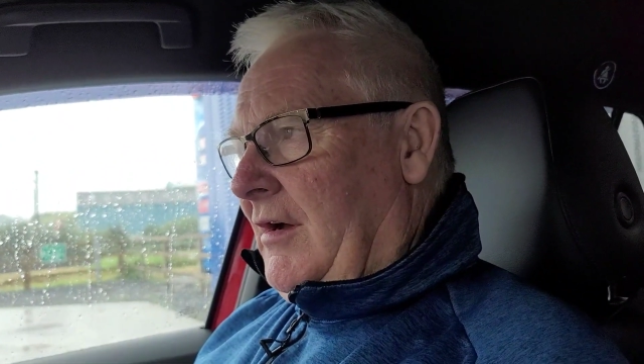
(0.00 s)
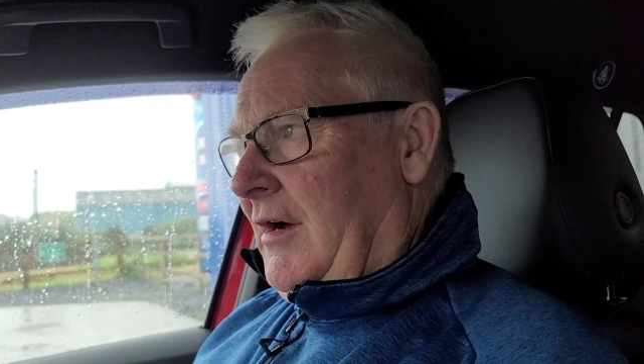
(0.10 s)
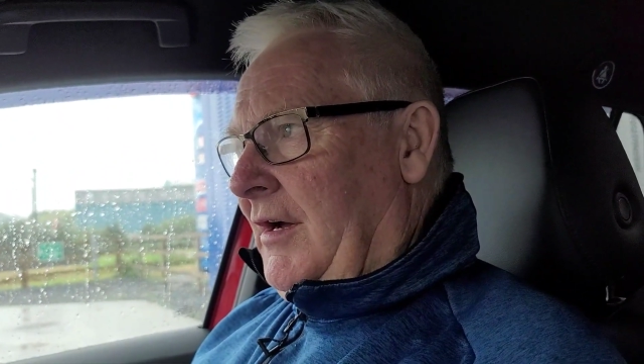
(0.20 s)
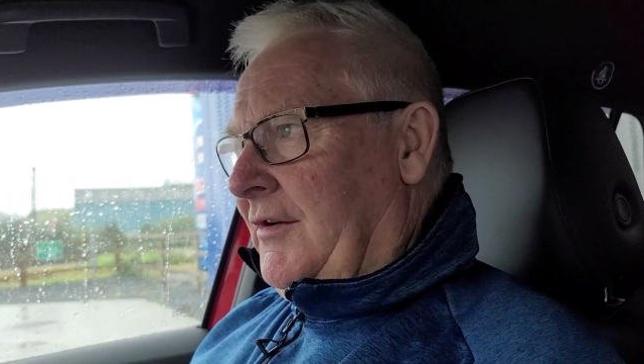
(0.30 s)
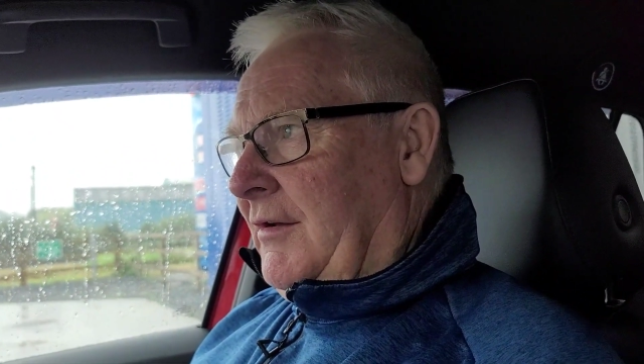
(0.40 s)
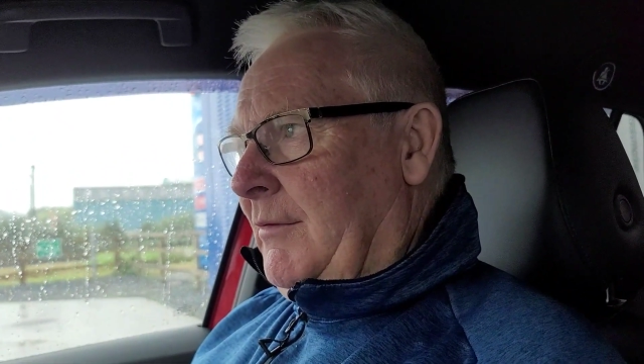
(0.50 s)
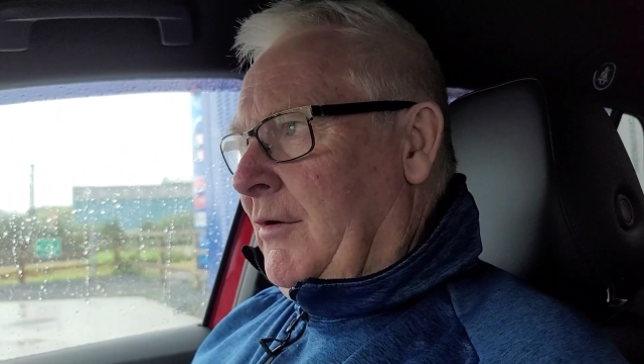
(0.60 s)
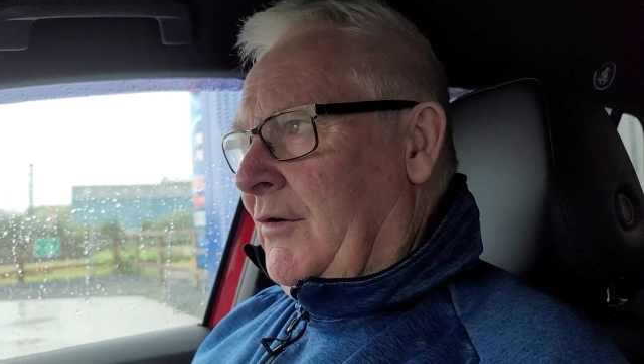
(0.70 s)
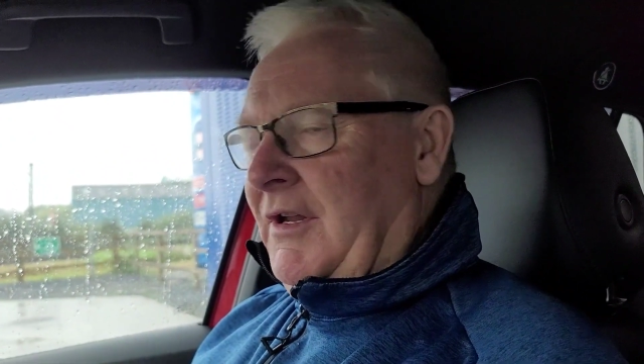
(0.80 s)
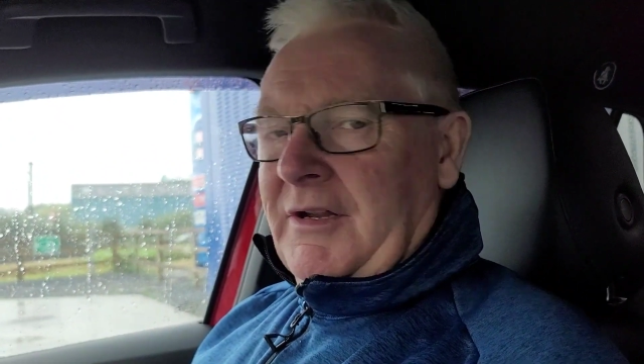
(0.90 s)
I think we'll
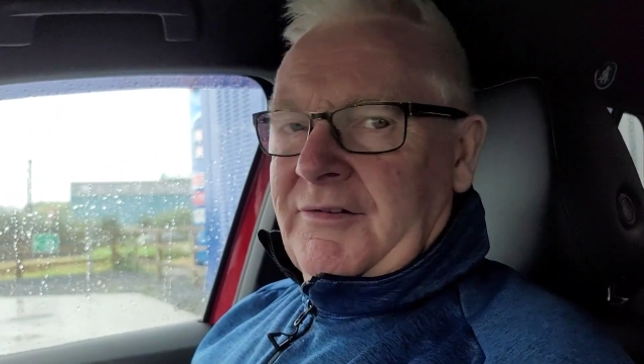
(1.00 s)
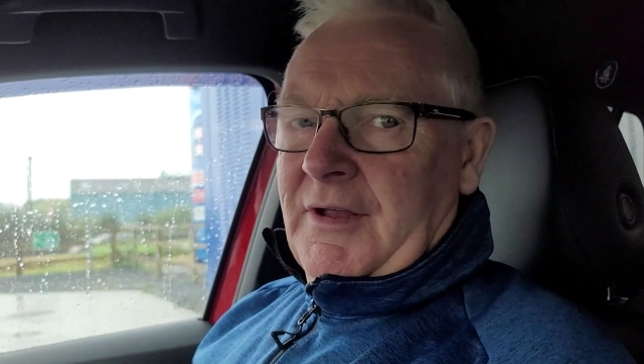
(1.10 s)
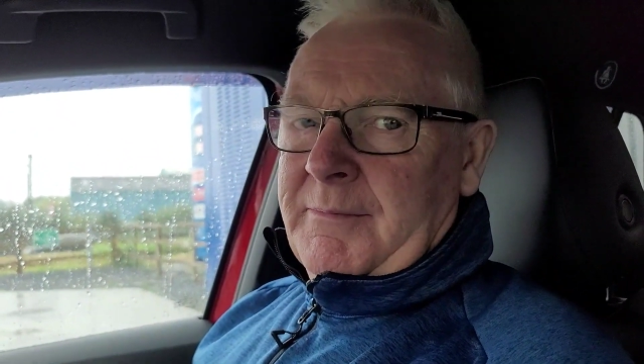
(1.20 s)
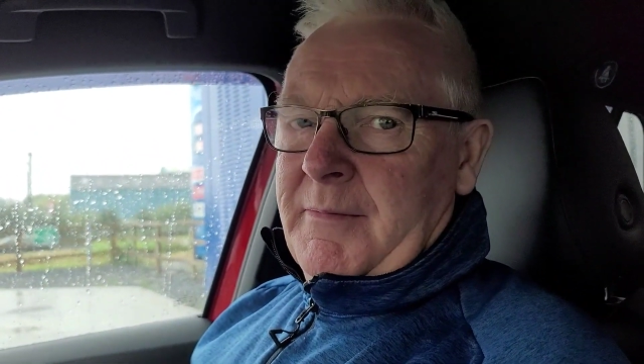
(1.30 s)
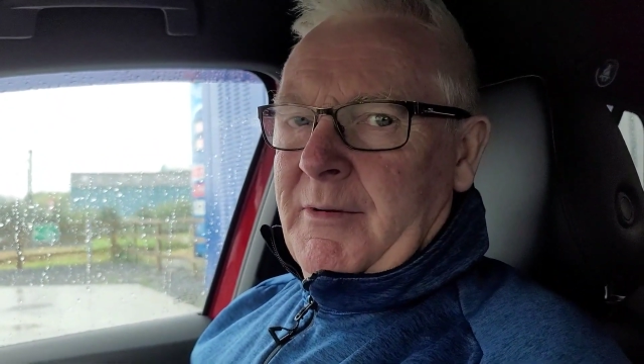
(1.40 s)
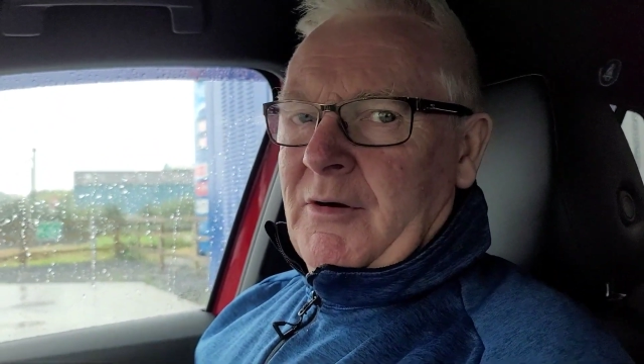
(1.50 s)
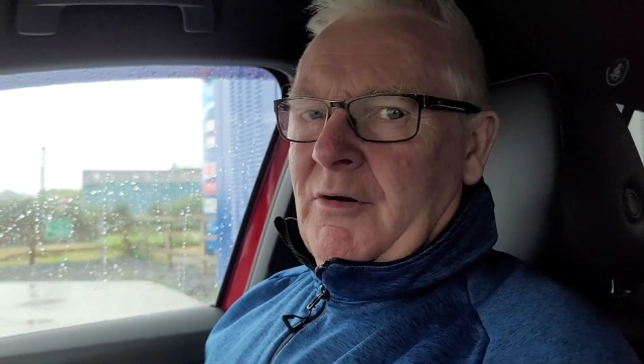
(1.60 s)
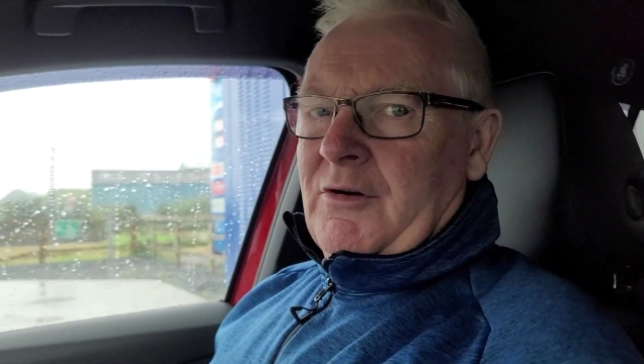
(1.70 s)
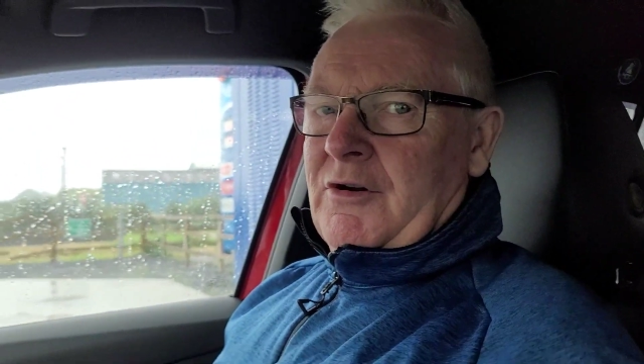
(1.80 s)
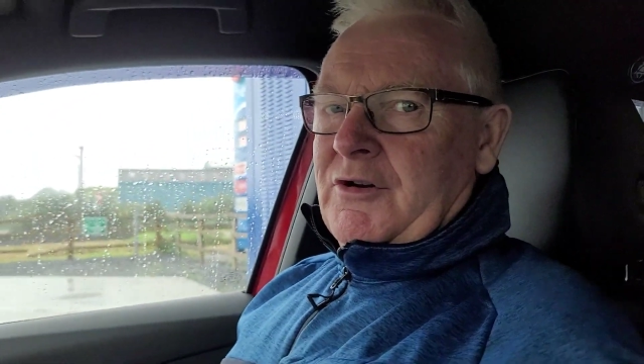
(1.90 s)
only accept about
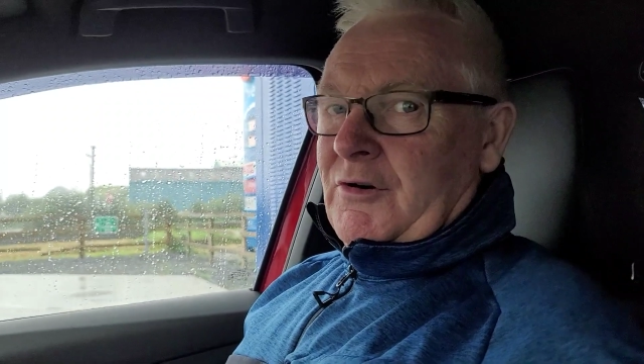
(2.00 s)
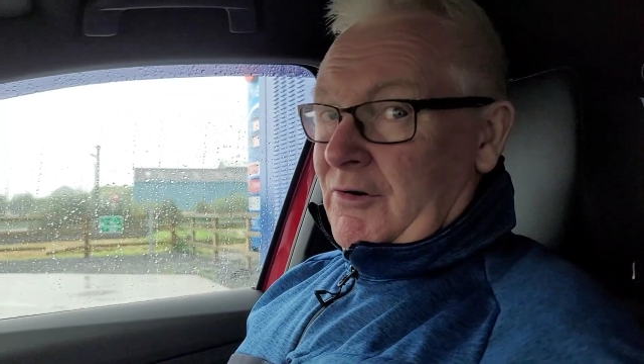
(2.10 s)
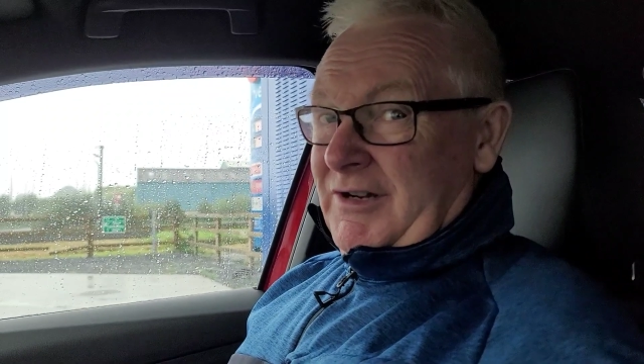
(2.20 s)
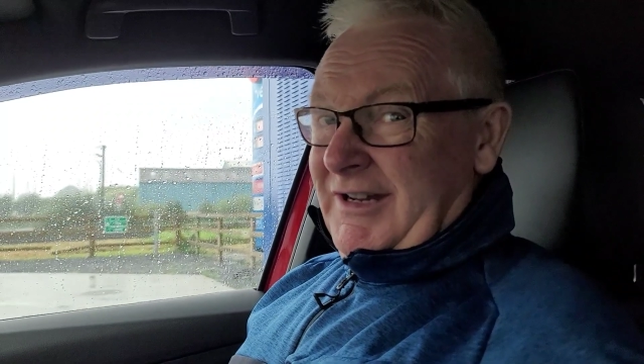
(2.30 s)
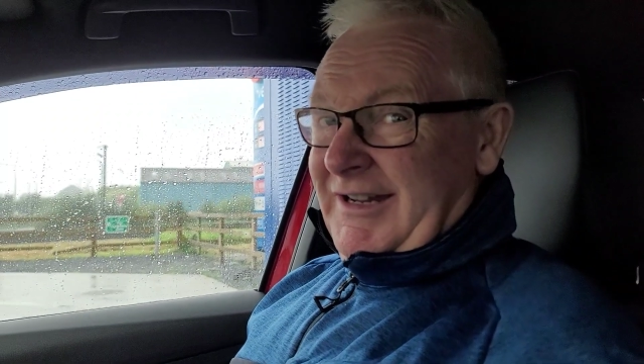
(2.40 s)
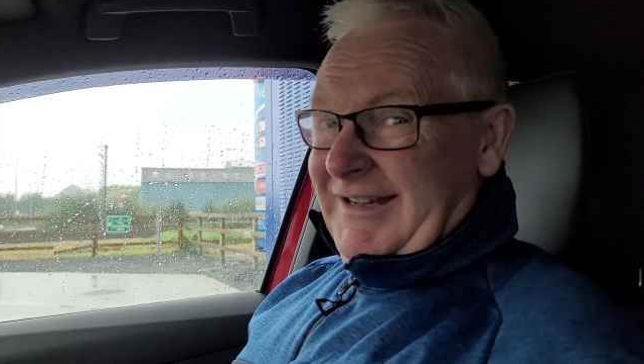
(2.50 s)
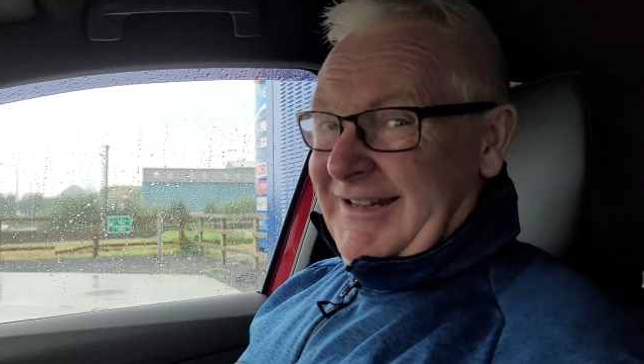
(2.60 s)
130